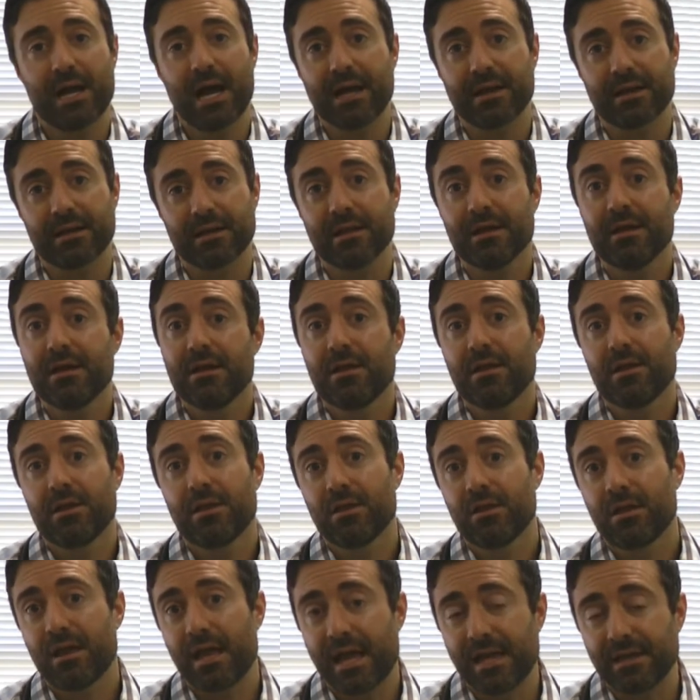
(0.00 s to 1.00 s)
on it,
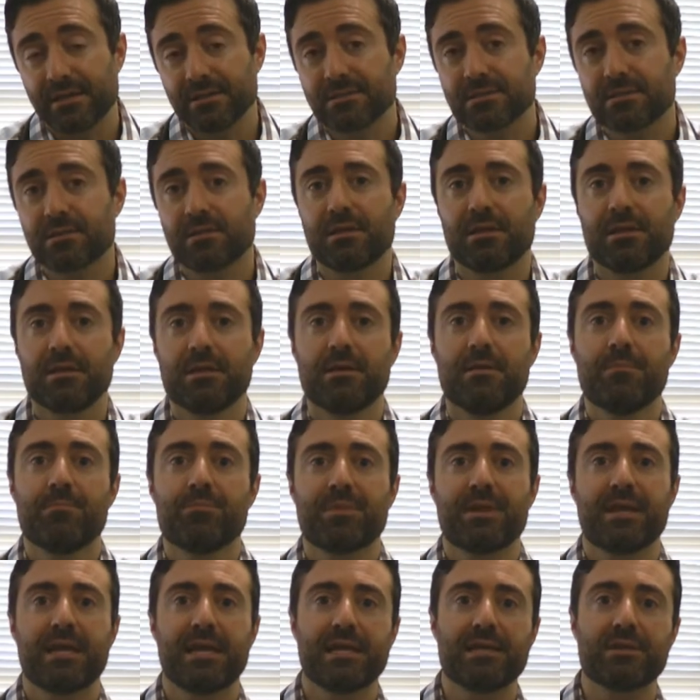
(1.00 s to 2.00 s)
hence the
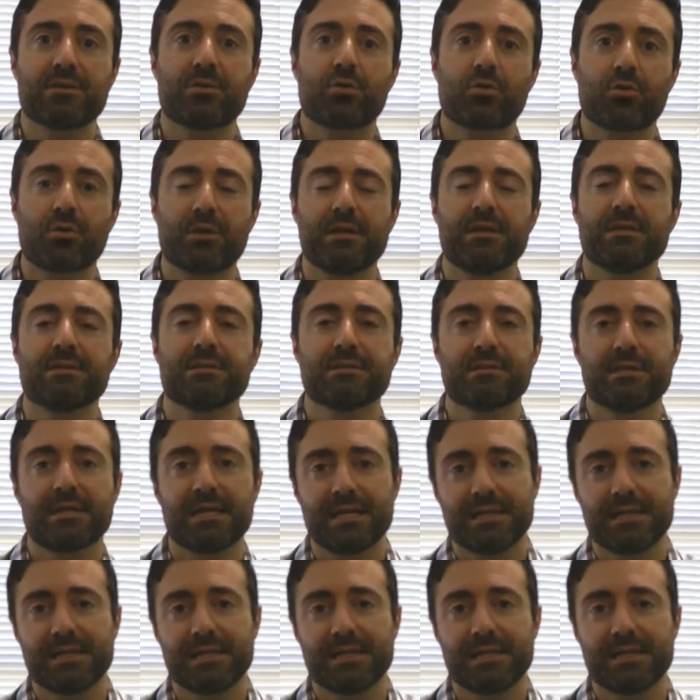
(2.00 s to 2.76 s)
increase